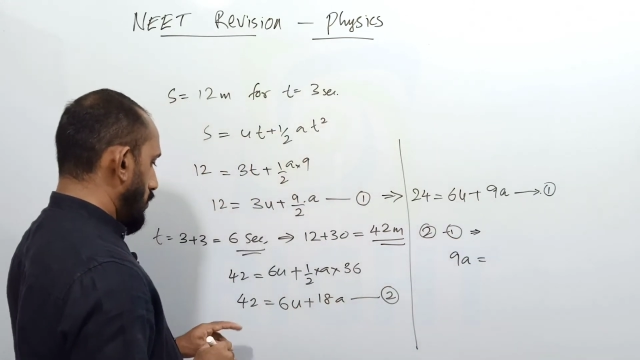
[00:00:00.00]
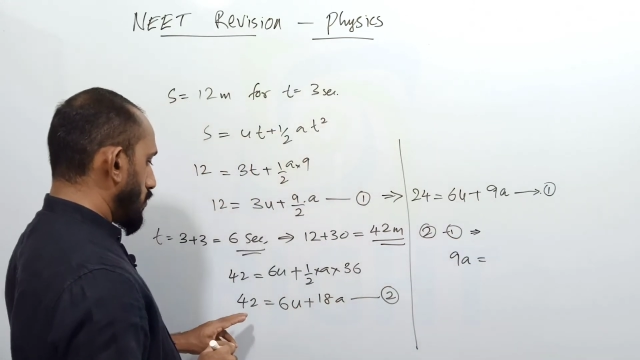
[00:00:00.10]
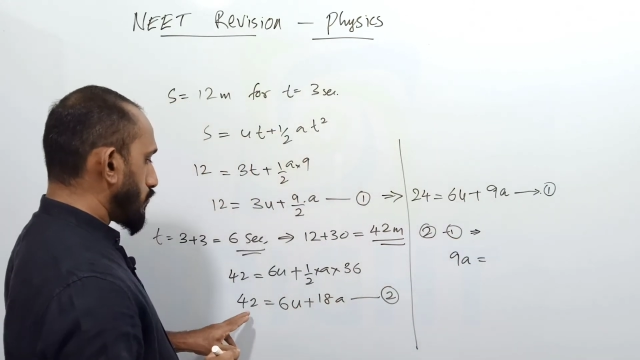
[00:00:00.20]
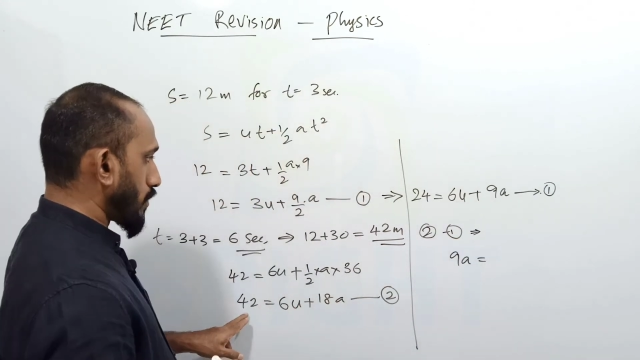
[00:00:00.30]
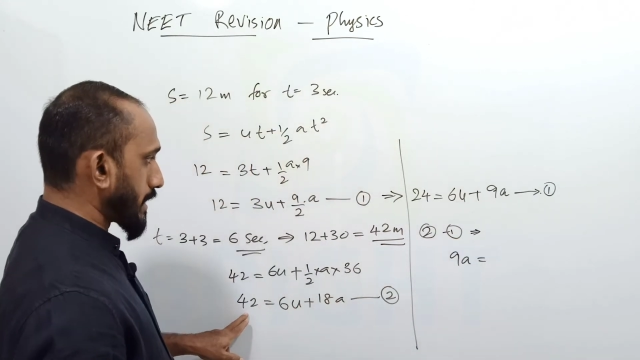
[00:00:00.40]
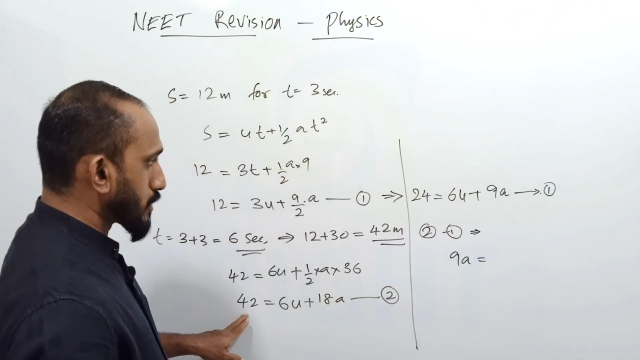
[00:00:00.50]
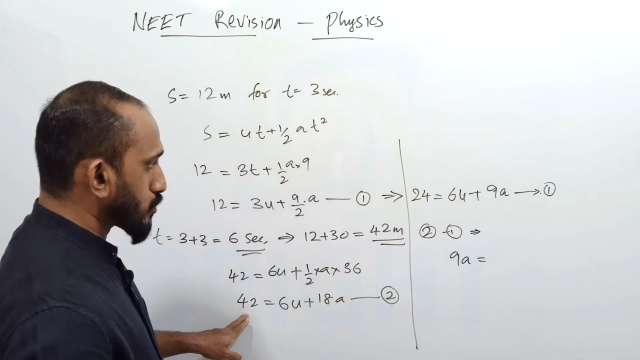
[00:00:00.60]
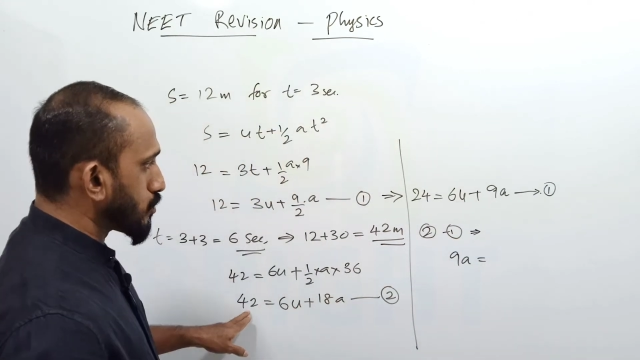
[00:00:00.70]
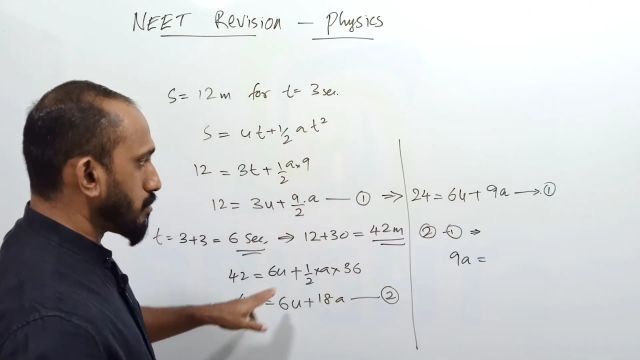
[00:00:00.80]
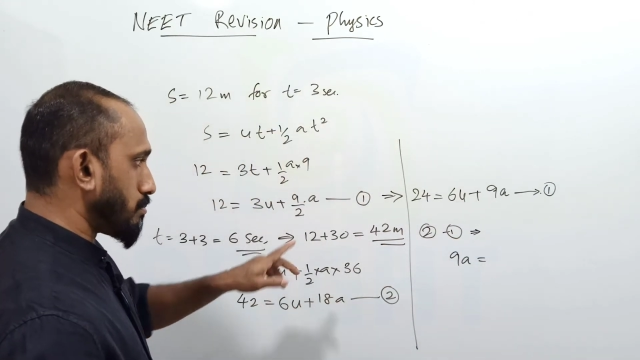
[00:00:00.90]

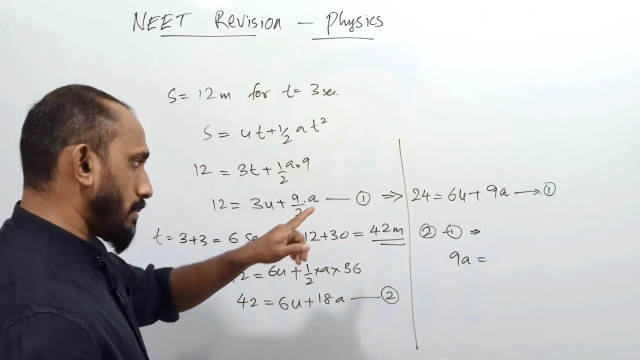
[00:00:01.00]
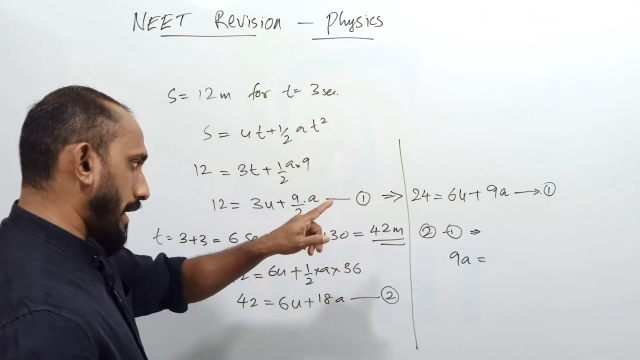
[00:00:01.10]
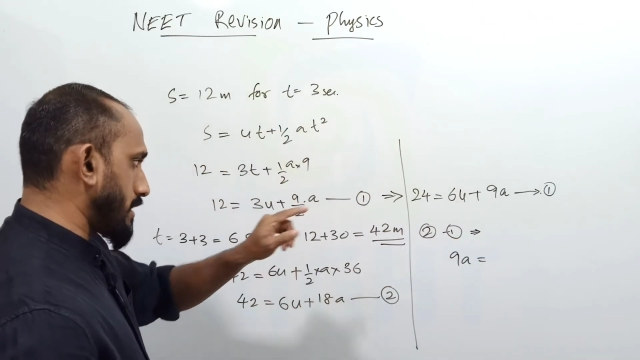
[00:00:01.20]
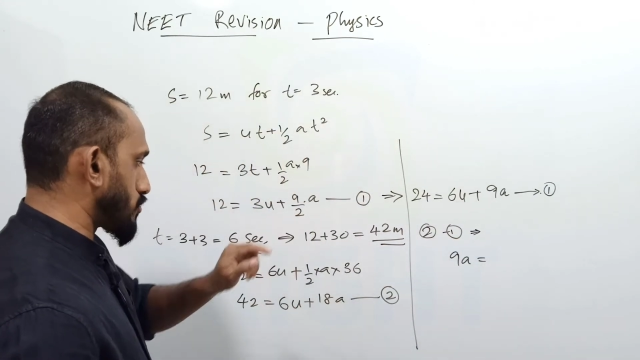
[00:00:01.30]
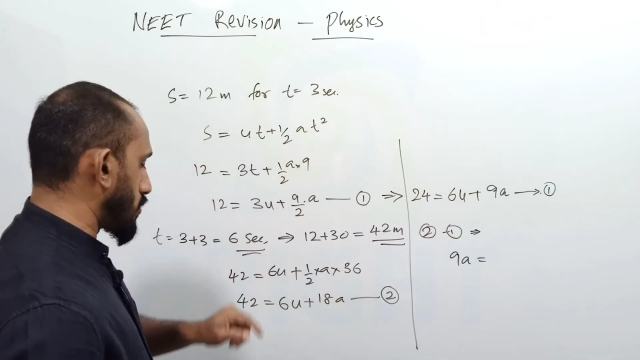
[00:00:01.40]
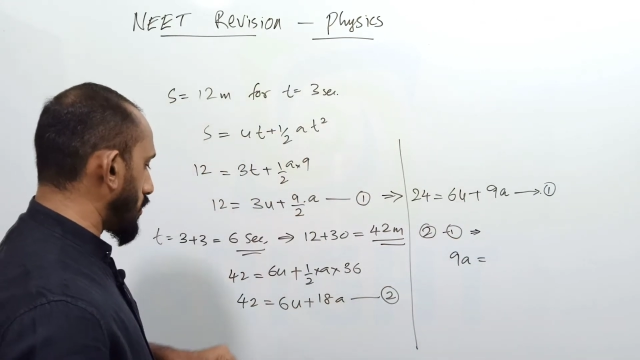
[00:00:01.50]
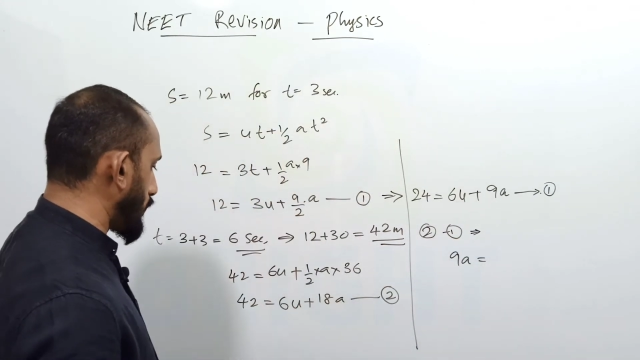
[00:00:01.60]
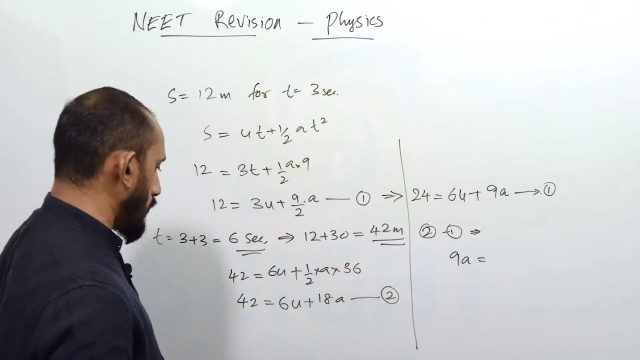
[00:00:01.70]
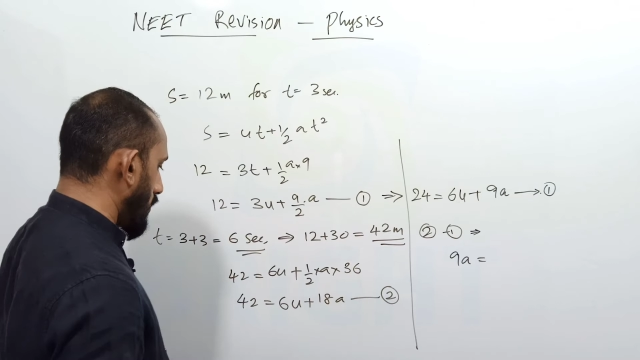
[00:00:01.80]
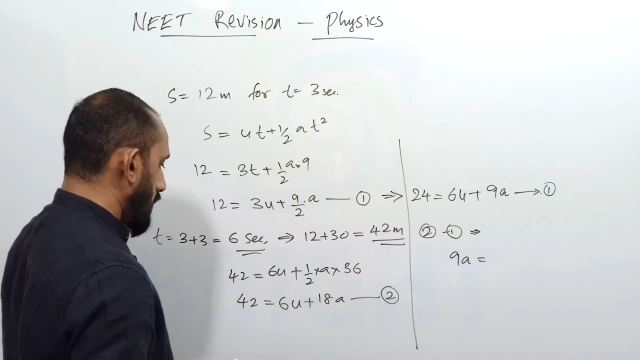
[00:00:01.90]
42 minus
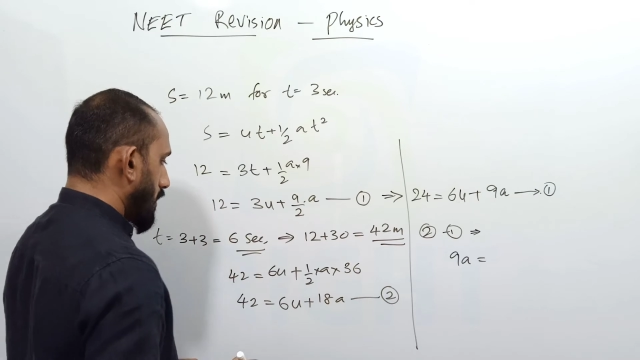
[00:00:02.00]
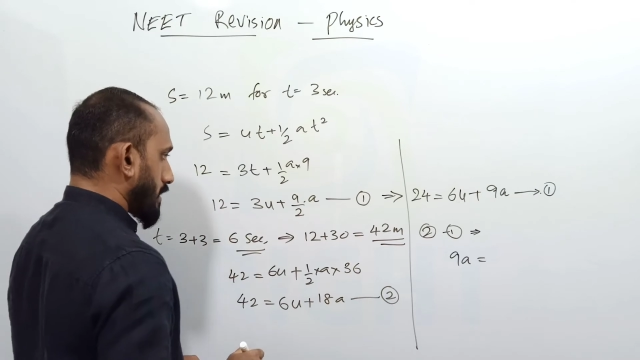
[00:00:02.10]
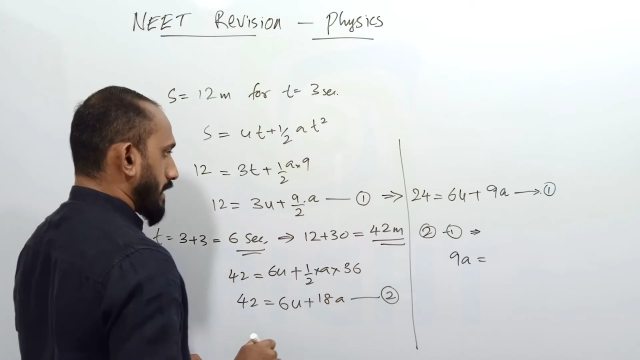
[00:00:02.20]
24, that